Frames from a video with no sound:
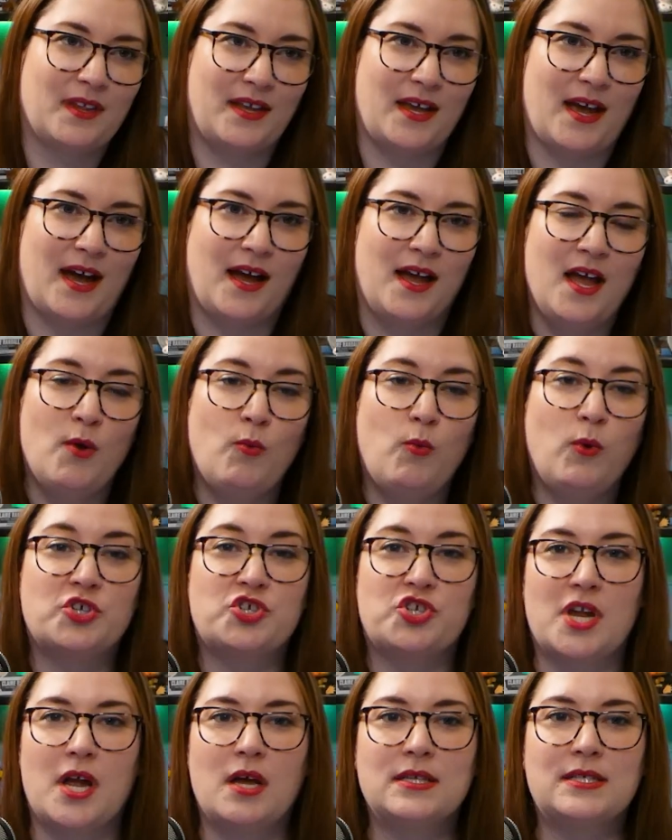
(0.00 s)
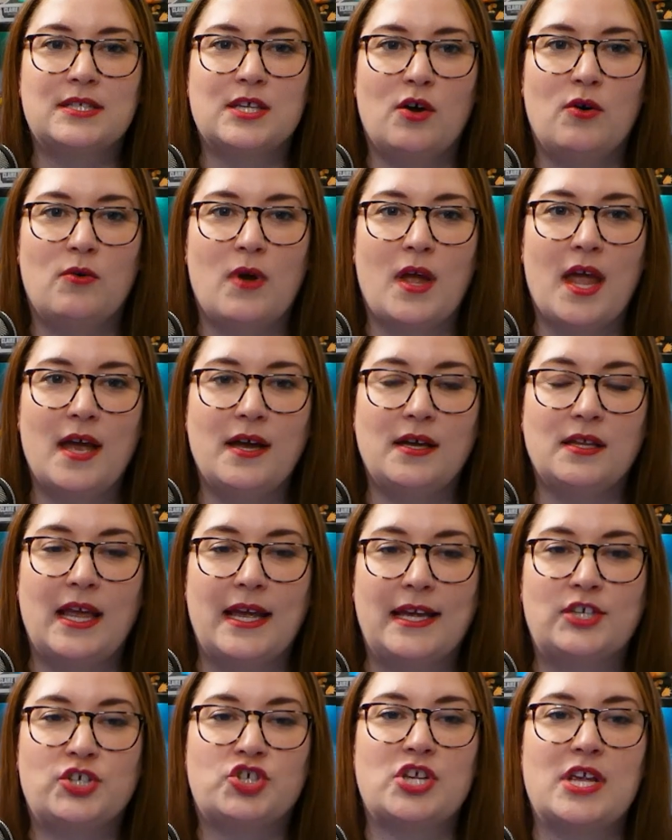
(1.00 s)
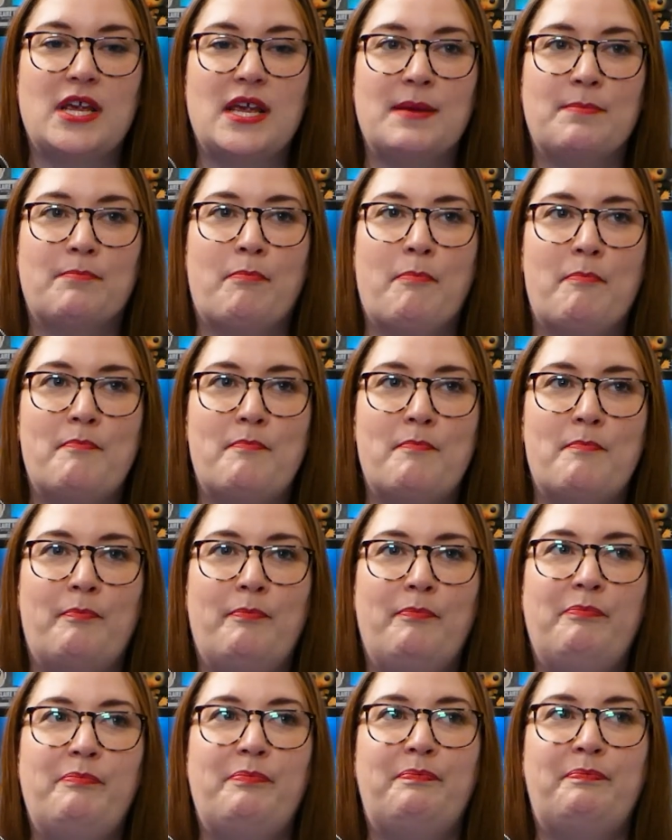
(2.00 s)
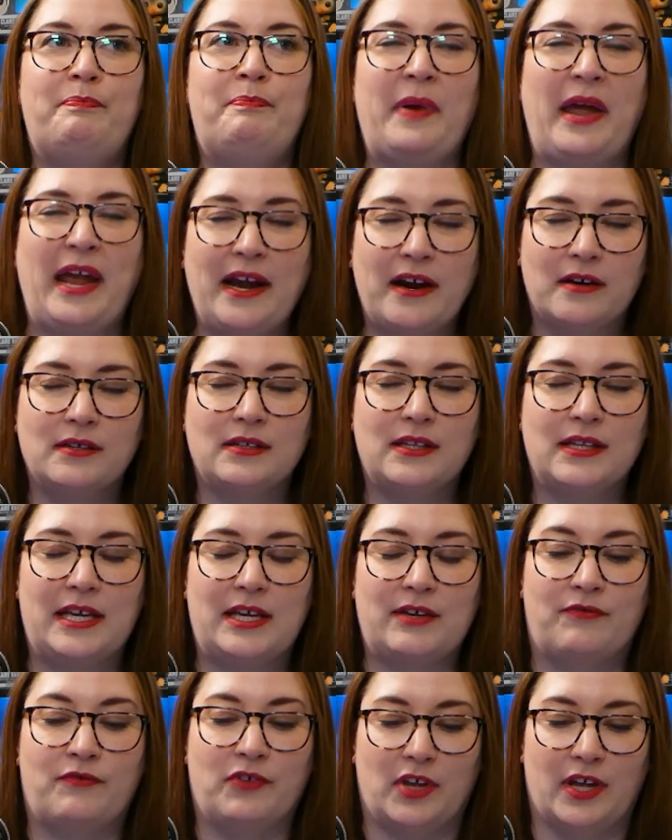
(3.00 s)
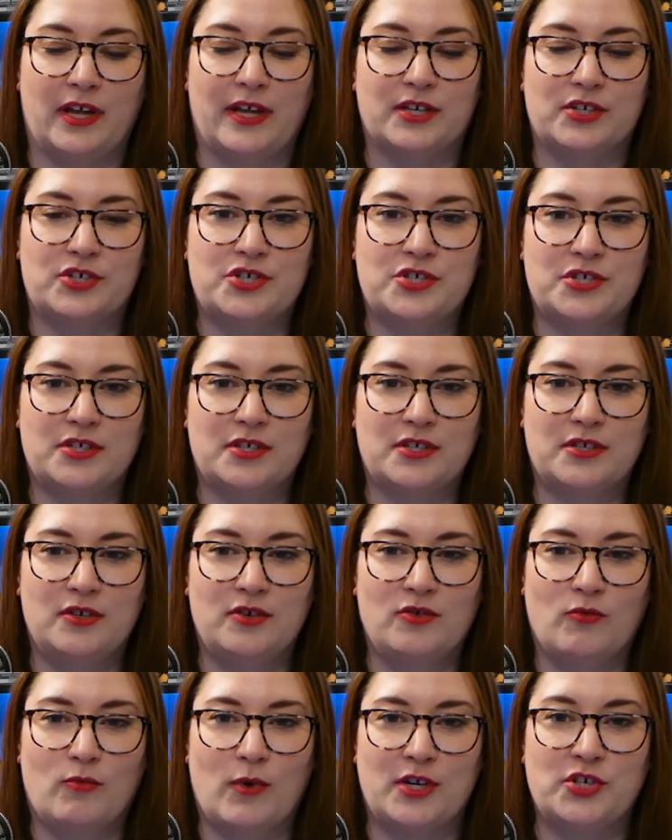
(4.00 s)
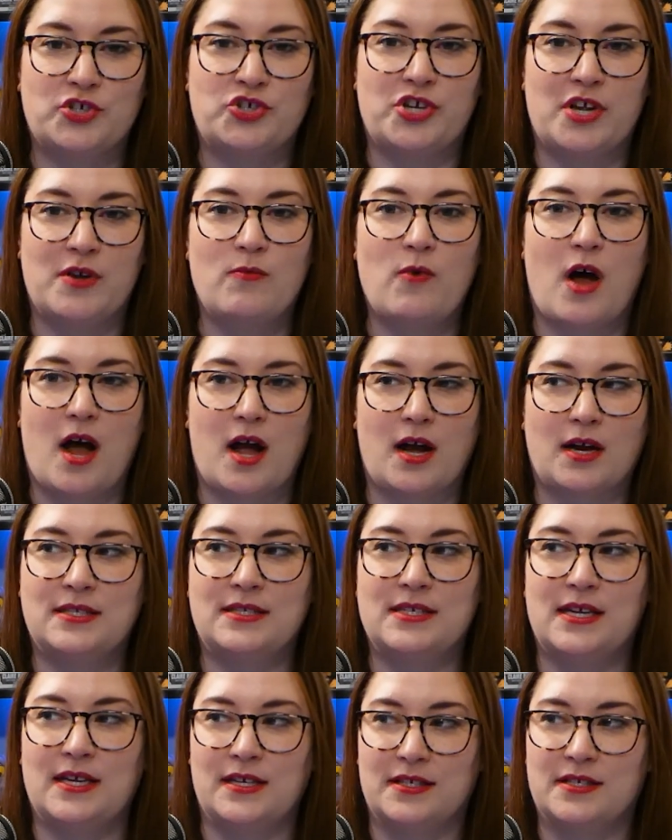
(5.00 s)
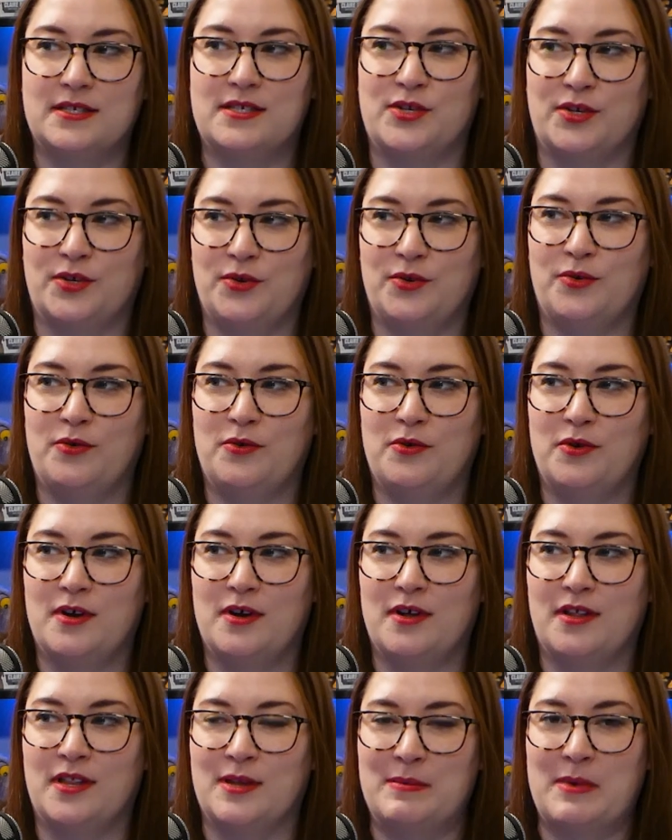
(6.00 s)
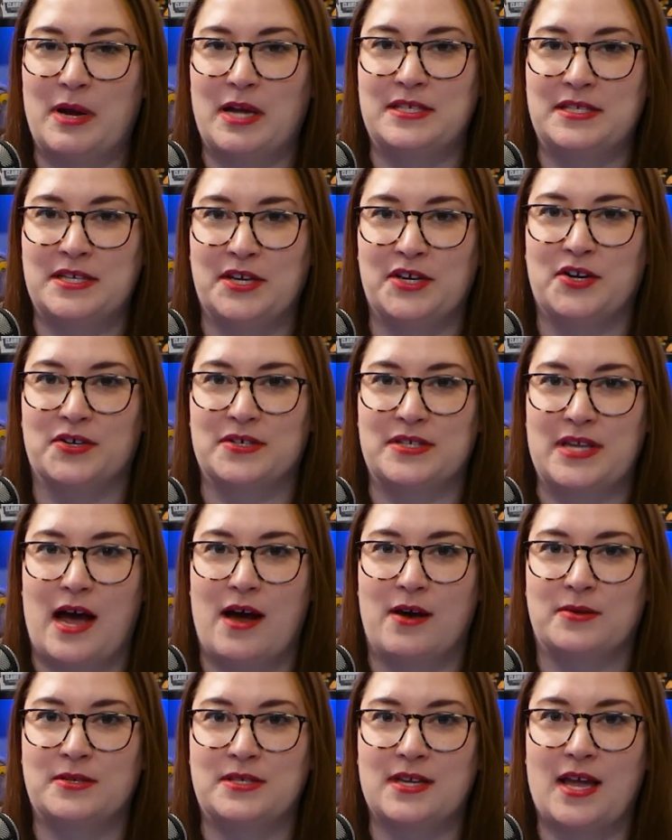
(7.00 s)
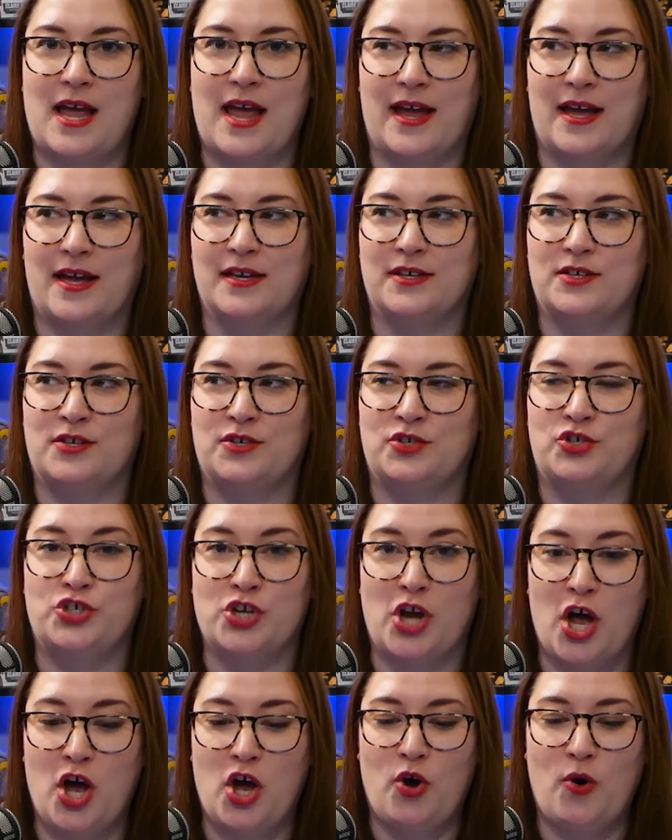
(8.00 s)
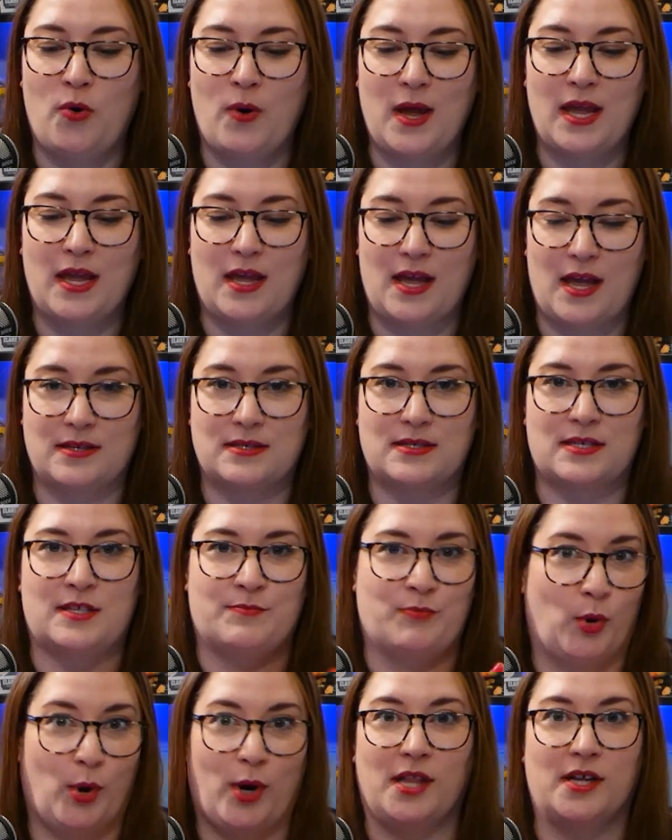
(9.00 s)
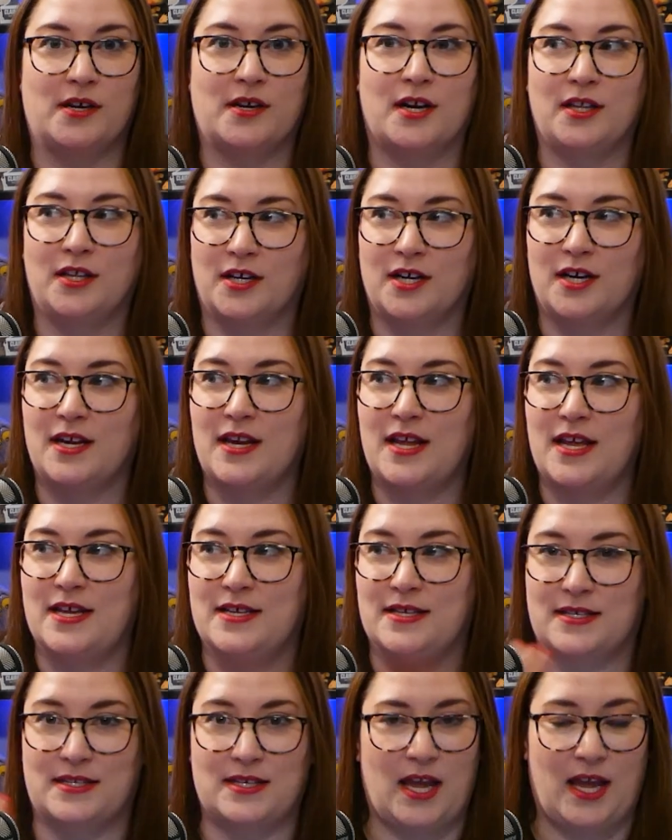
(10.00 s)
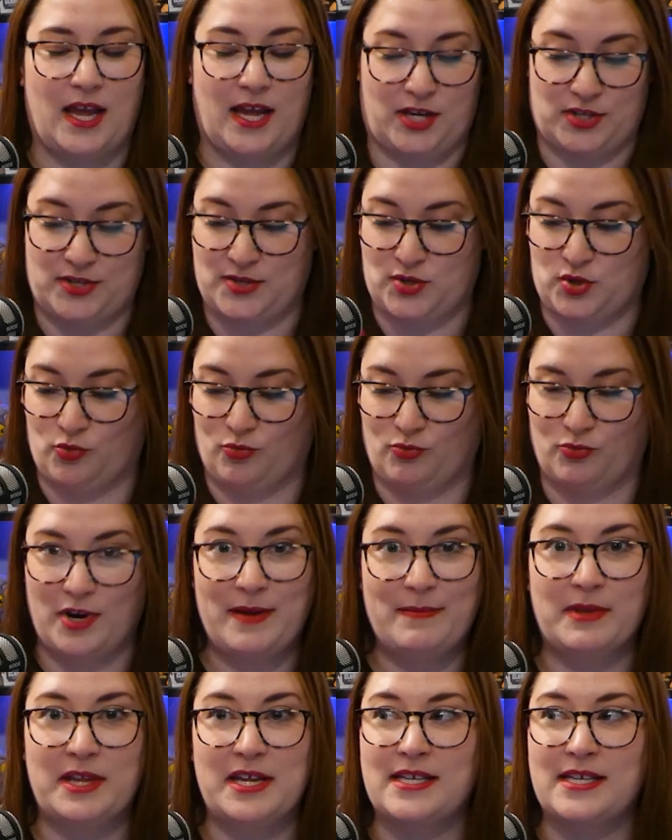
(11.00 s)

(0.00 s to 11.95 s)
yeah well she also it, like she barely flinched when she walked into the Monsignor's house, and Joe, eh, spoiler also- alert, is extremely